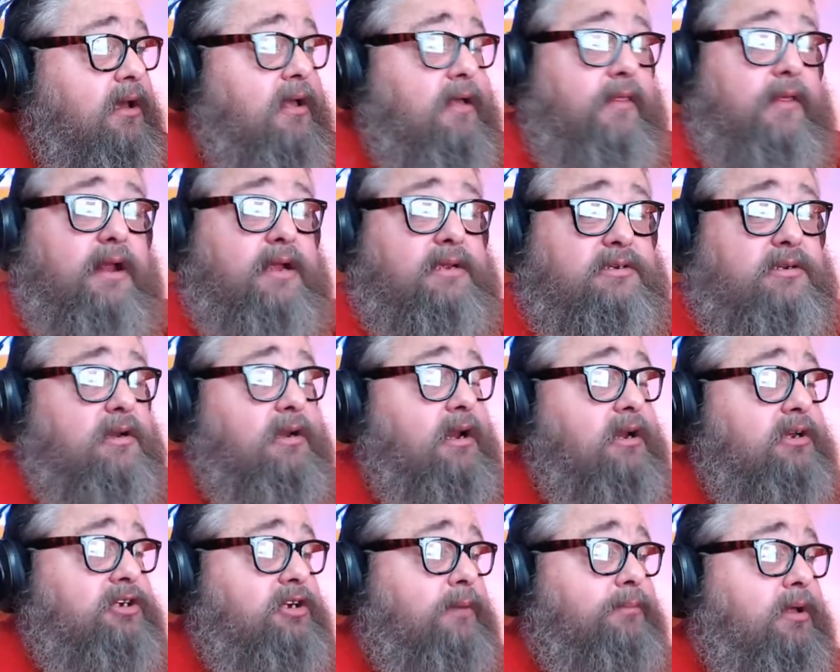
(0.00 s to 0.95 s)
And then I
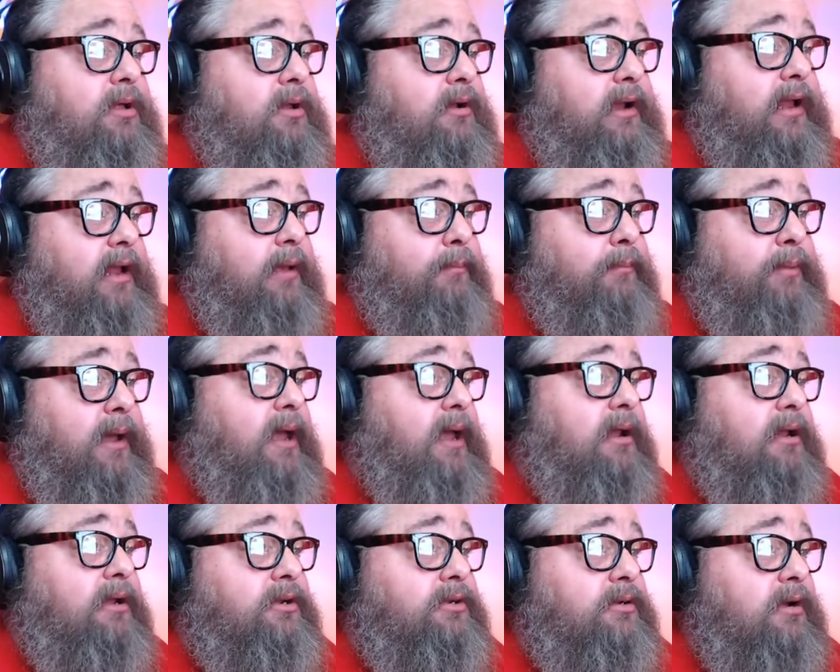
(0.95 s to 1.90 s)
jumped on a damn
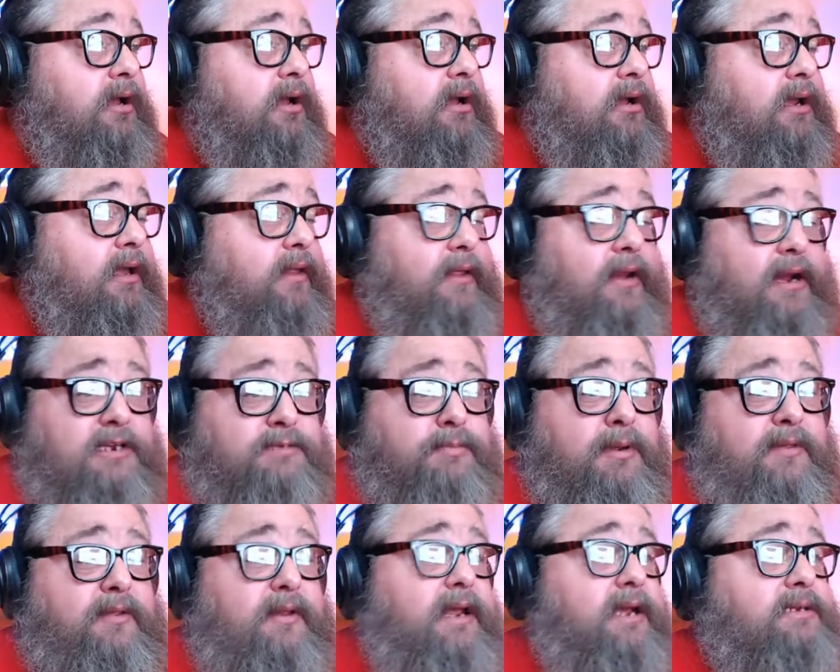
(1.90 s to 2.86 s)
pedaling truck, and then I
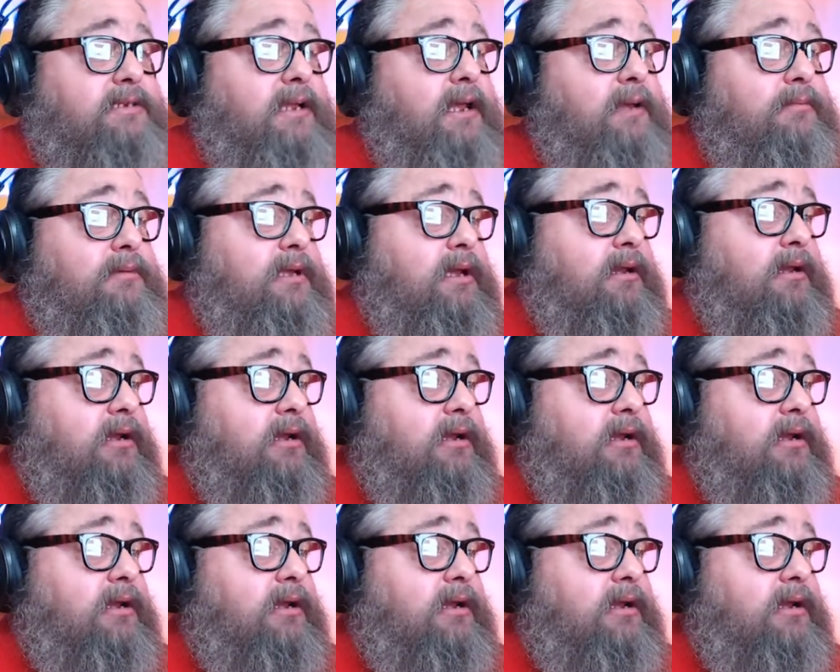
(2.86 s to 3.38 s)
spent the next damn 10